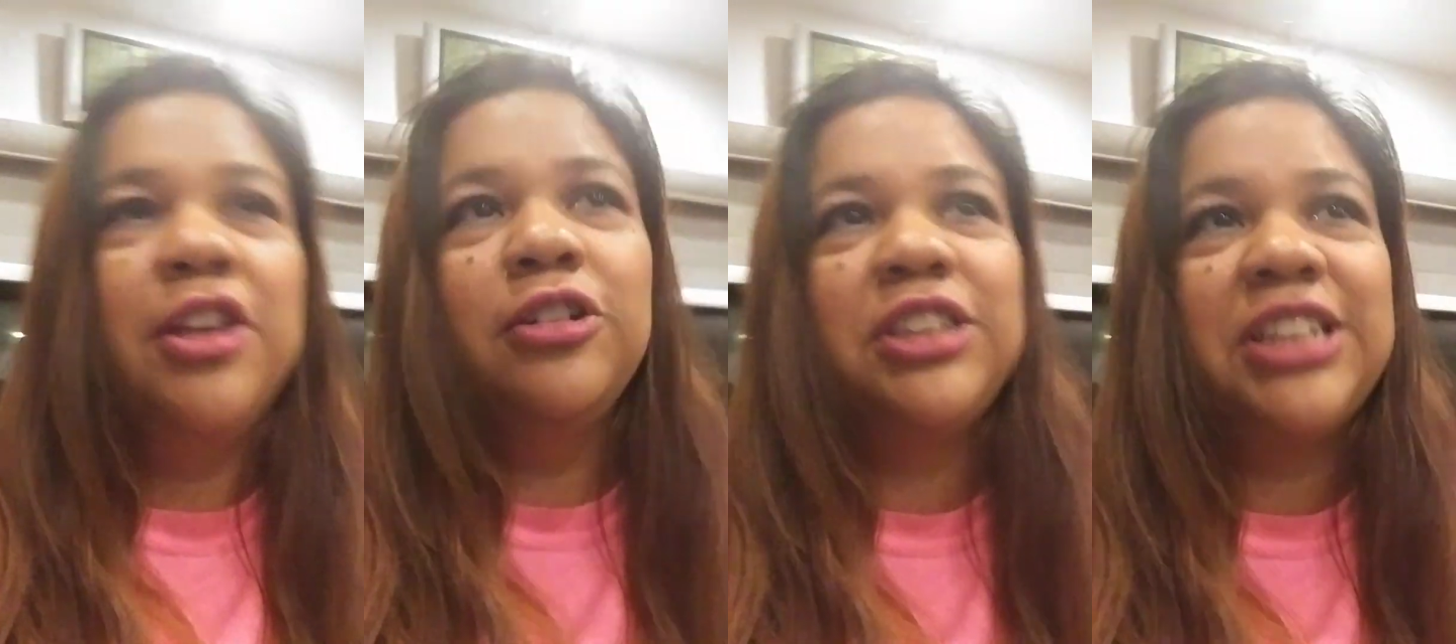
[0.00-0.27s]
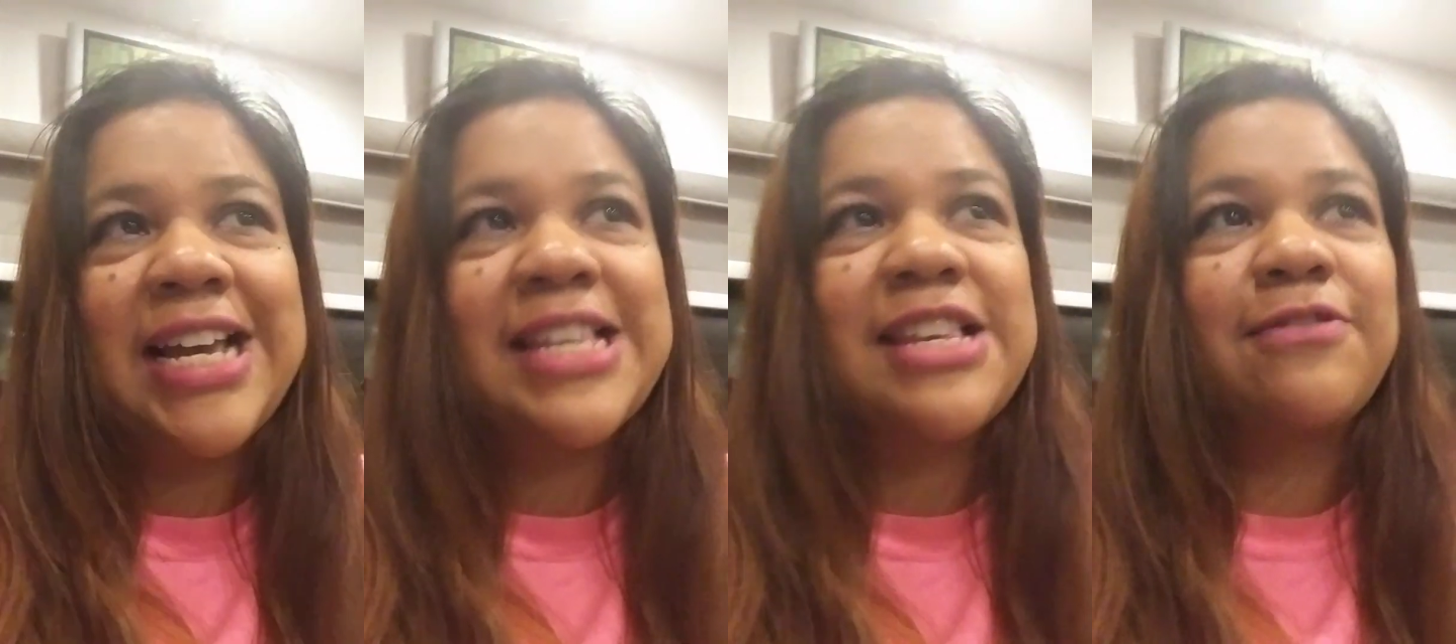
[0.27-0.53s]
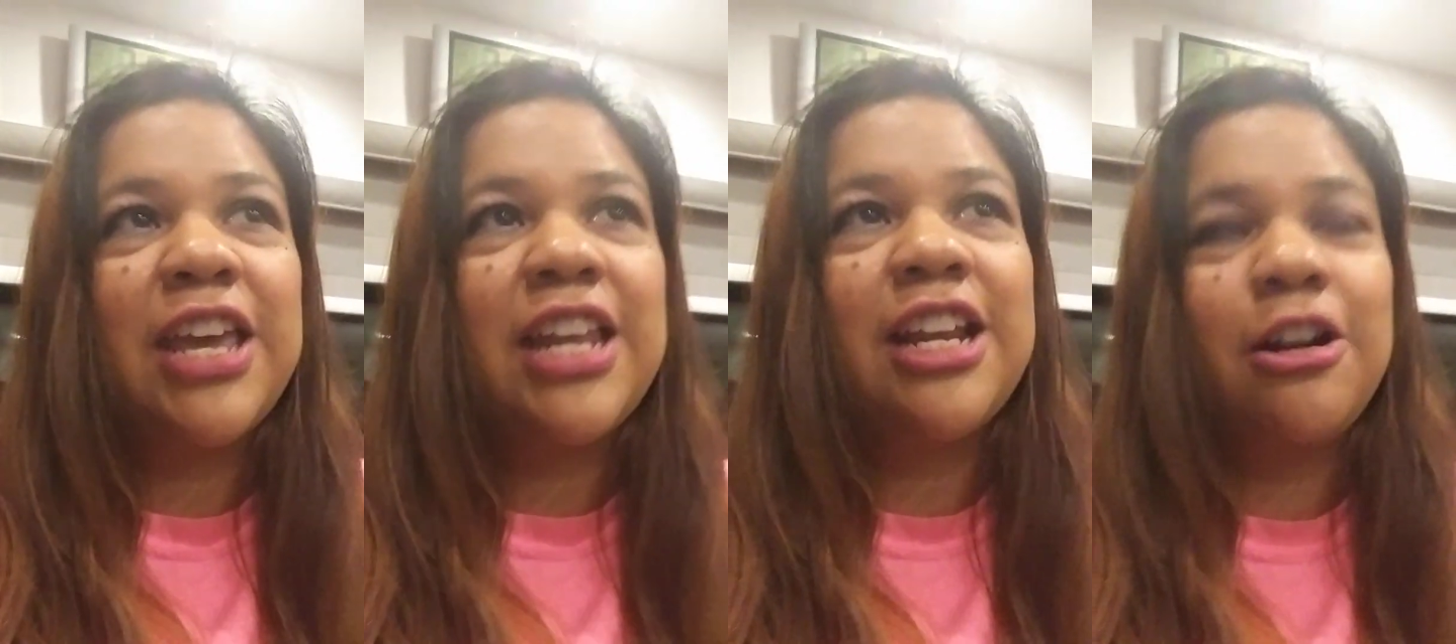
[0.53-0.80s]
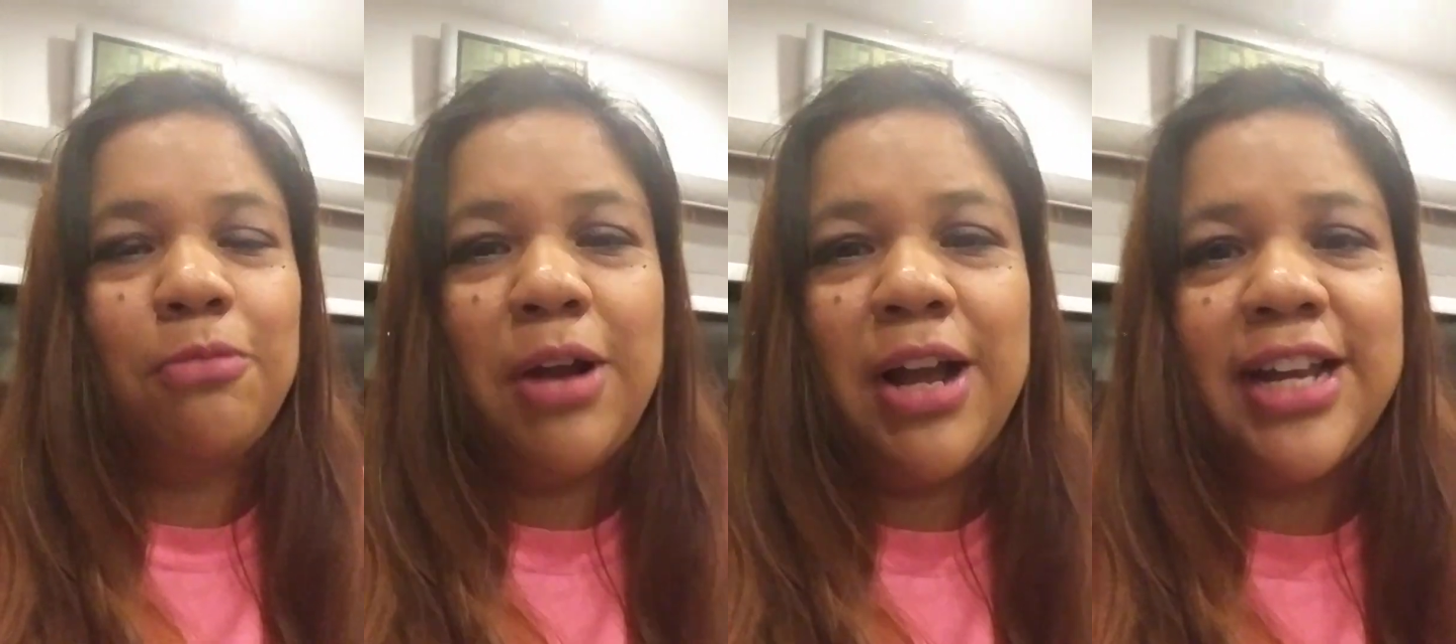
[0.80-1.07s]
chance of
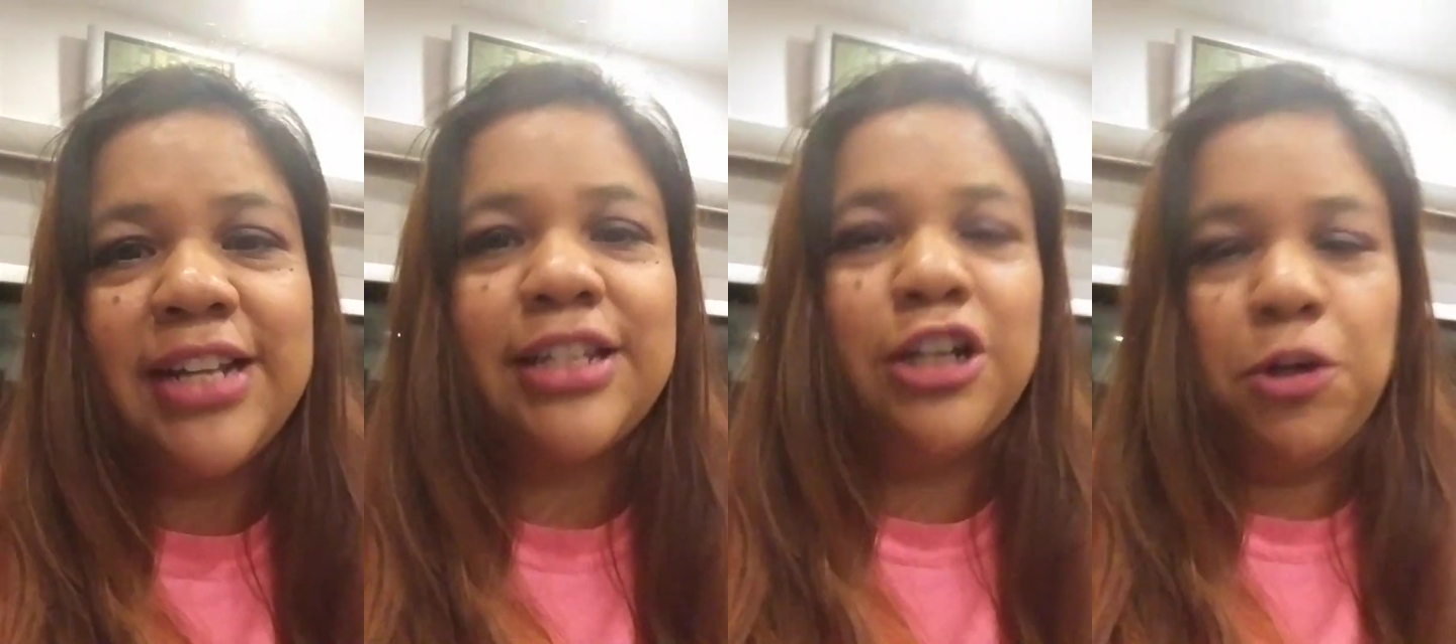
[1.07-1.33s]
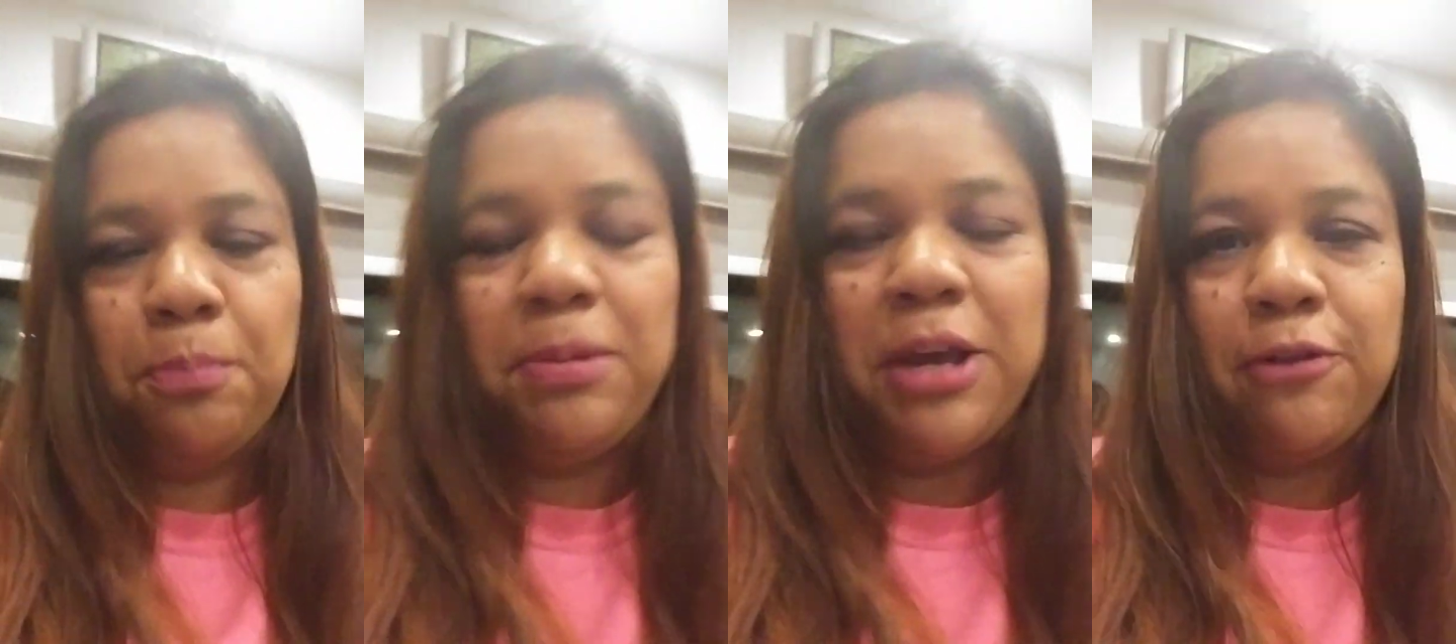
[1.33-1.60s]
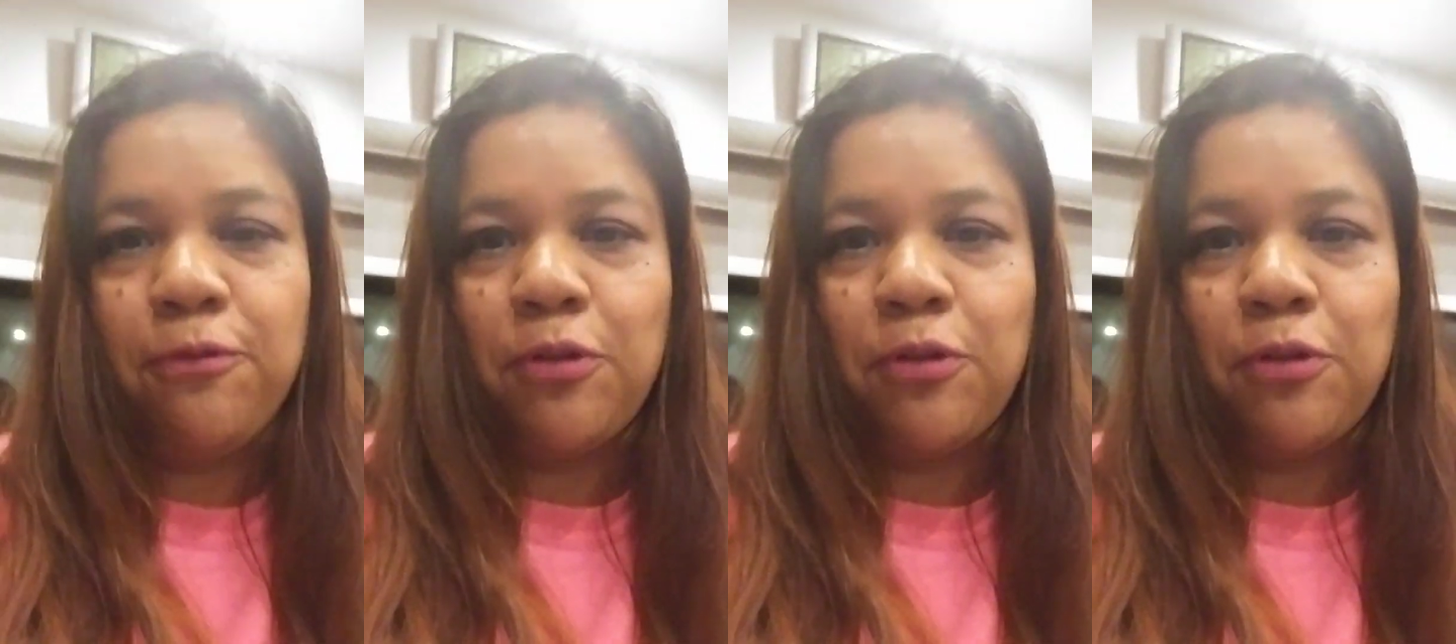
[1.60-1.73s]
getting a ride to help pay